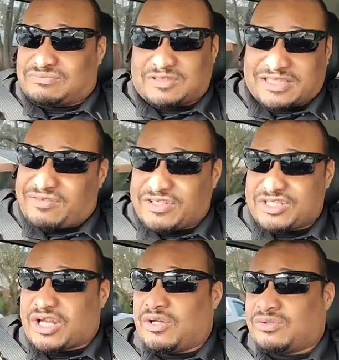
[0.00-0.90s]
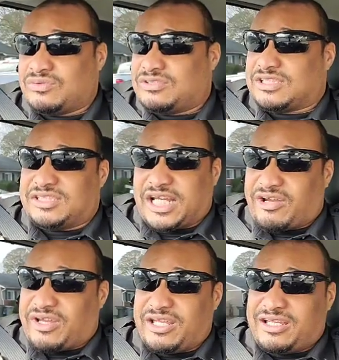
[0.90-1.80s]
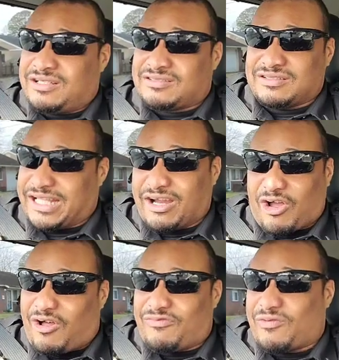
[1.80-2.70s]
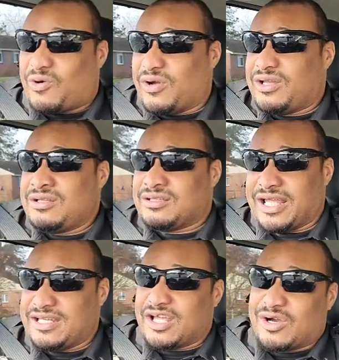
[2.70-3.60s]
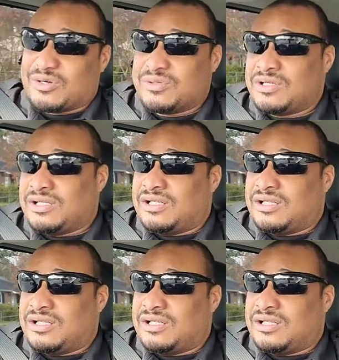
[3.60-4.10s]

Stephen Jones and Jerry, they're all for it. They know.